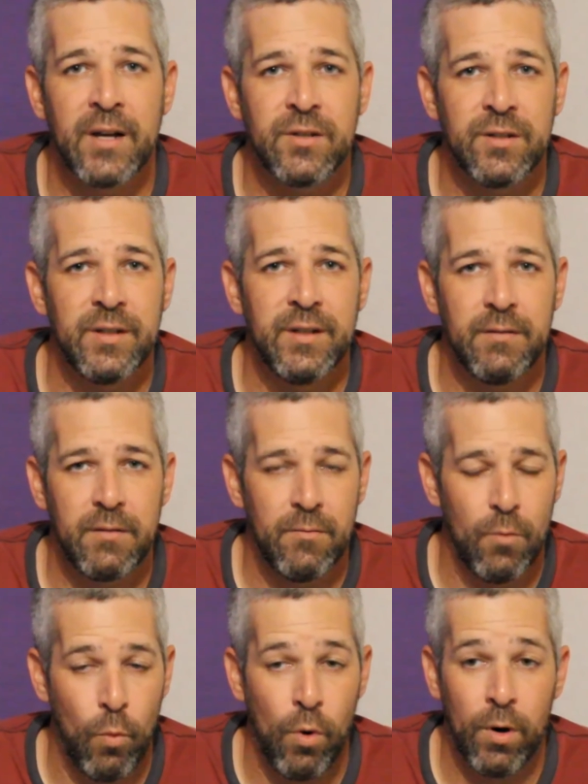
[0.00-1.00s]
actually
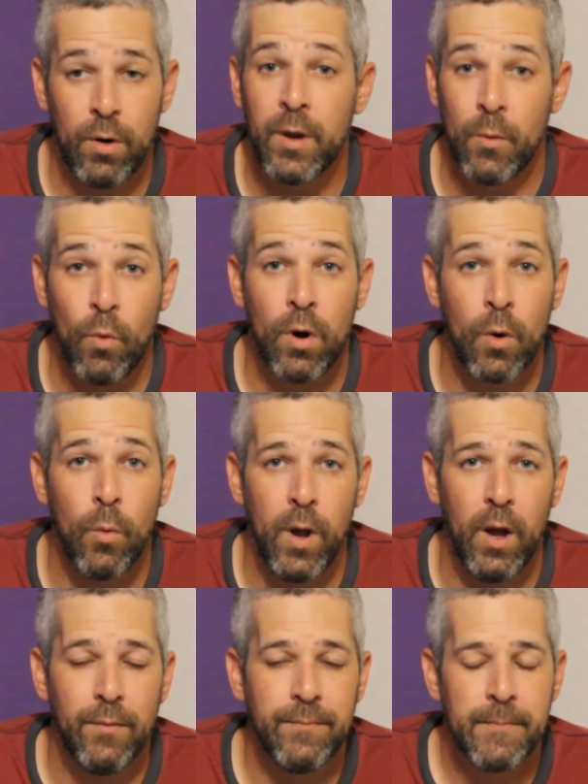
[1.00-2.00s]
work and work
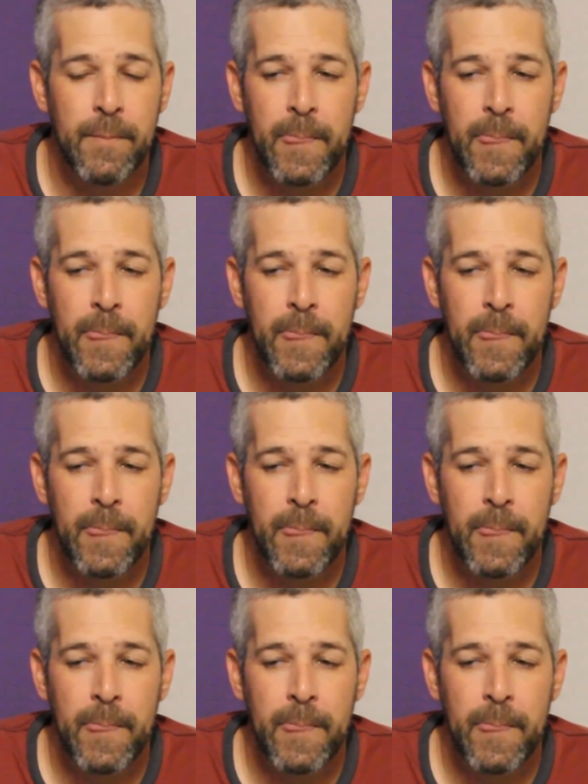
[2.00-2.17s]
well.